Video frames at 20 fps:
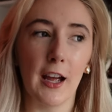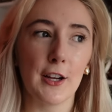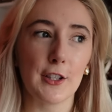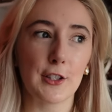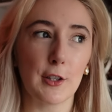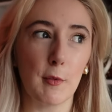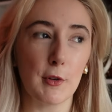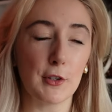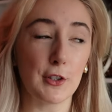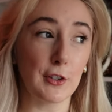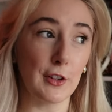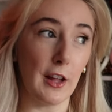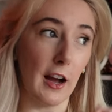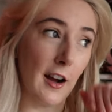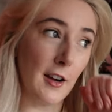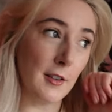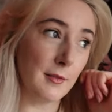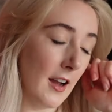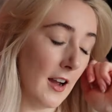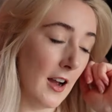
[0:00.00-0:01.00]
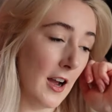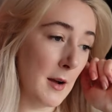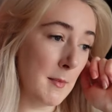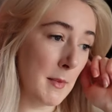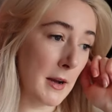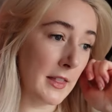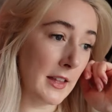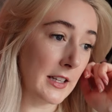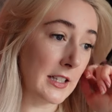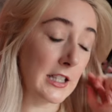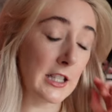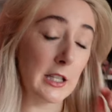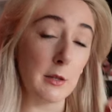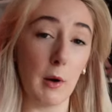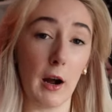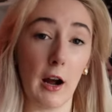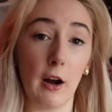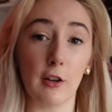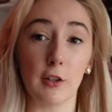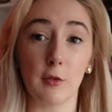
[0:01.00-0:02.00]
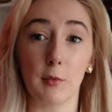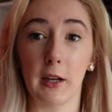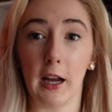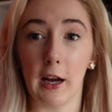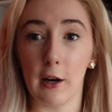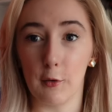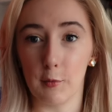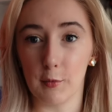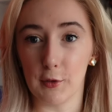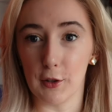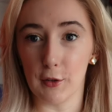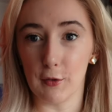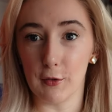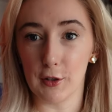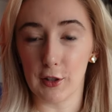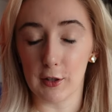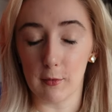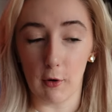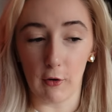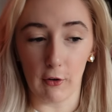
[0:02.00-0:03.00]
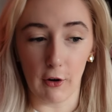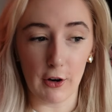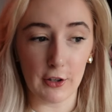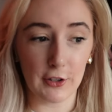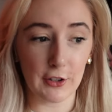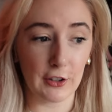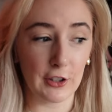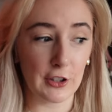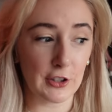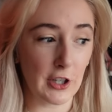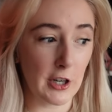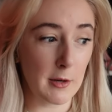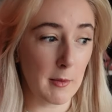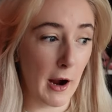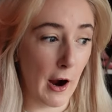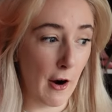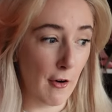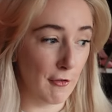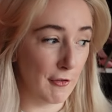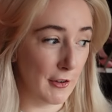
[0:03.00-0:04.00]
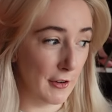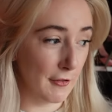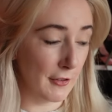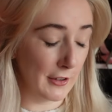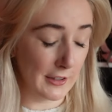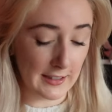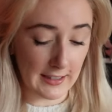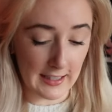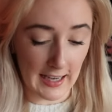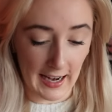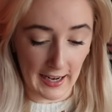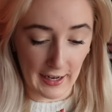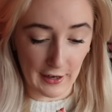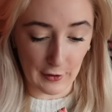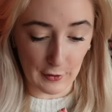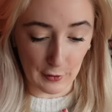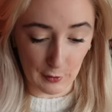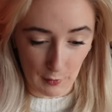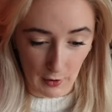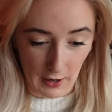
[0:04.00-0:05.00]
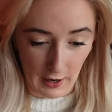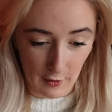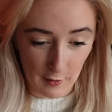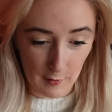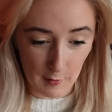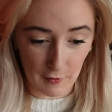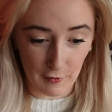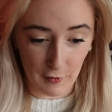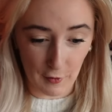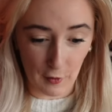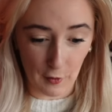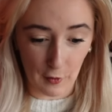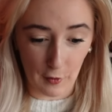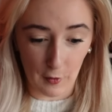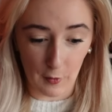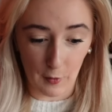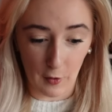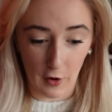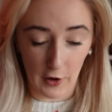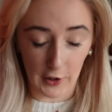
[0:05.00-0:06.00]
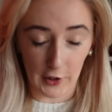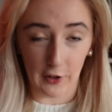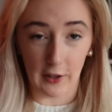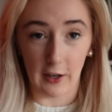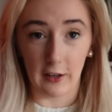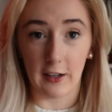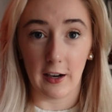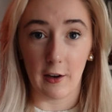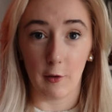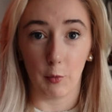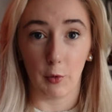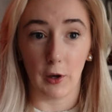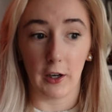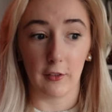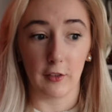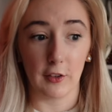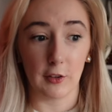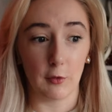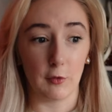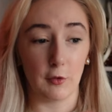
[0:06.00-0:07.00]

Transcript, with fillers: So I might do that um, and then see what else we get up to tomorrow. So I'm going to show you you my outfit for today as well before I go down and have breakfast.